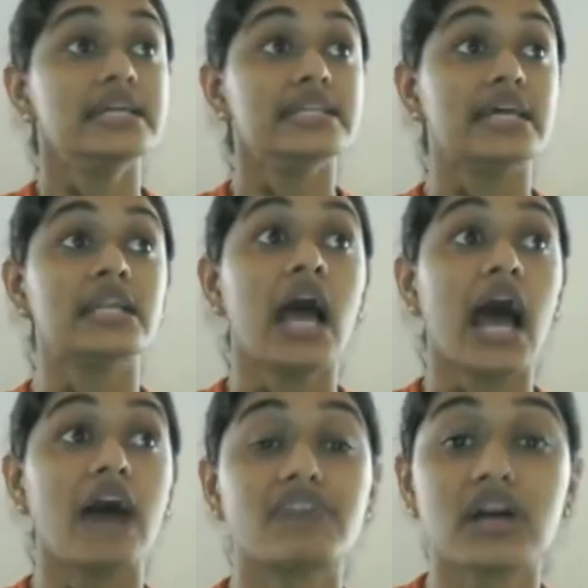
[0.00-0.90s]
then
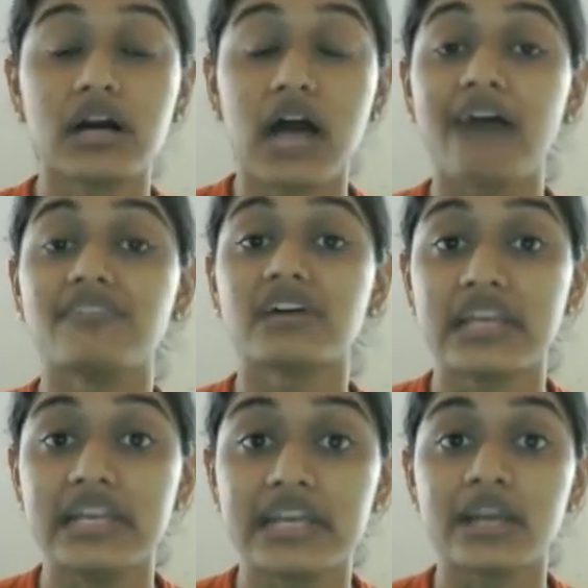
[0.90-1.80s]
have a
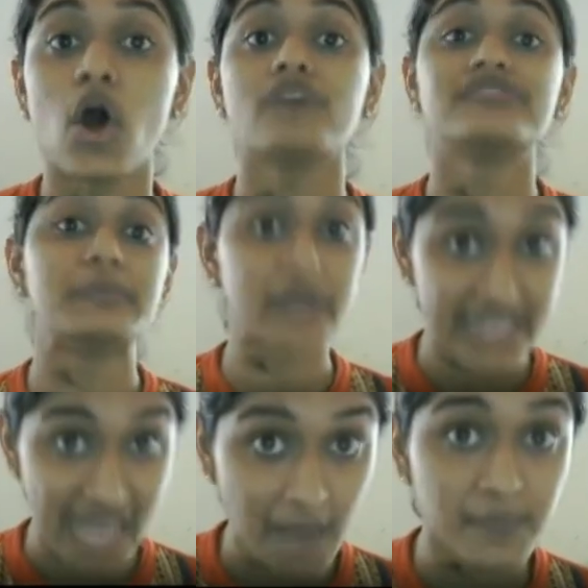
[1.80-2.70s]
reading of the
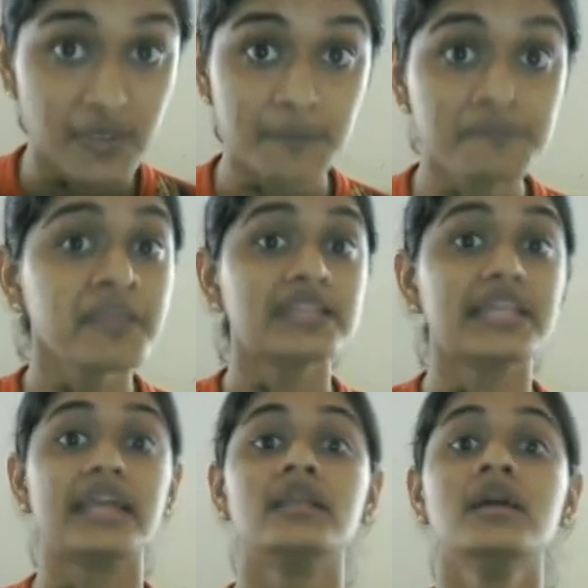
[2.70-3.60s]
preamble,
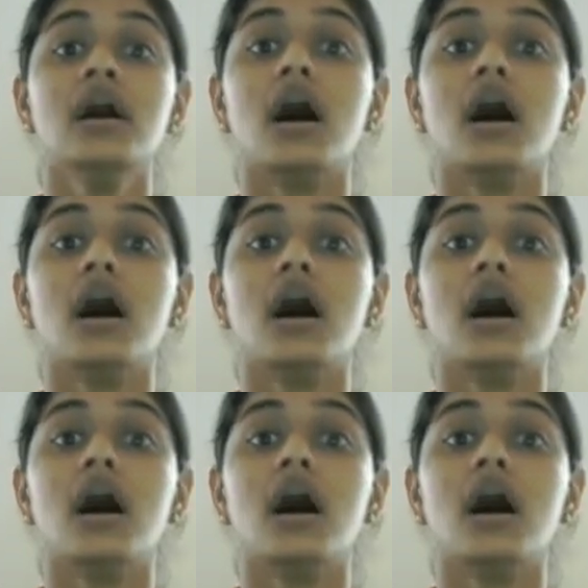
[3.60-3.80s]
then